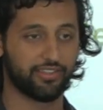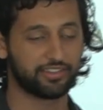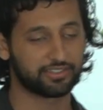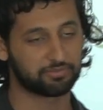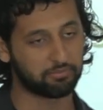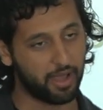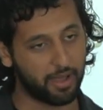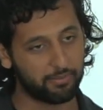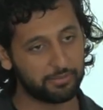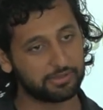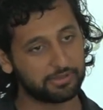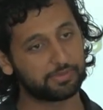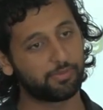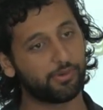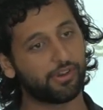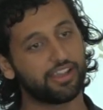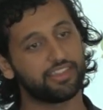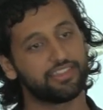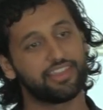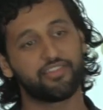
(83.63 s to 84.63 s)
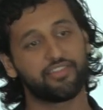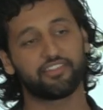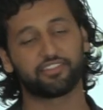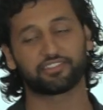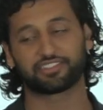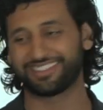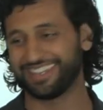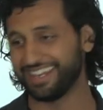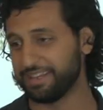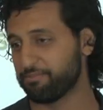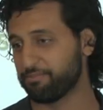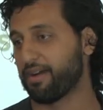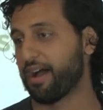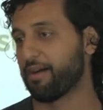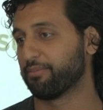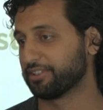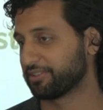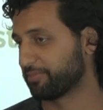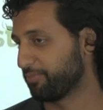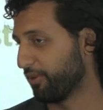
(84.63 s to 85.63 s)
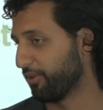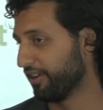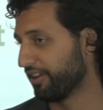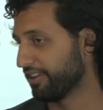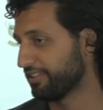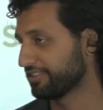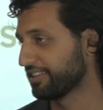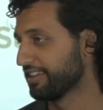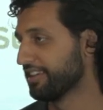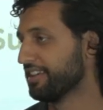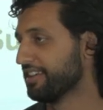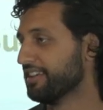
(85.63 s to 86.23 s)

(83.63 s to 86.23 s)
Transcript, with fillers: There's mama's boy and then there's deep mama's boys.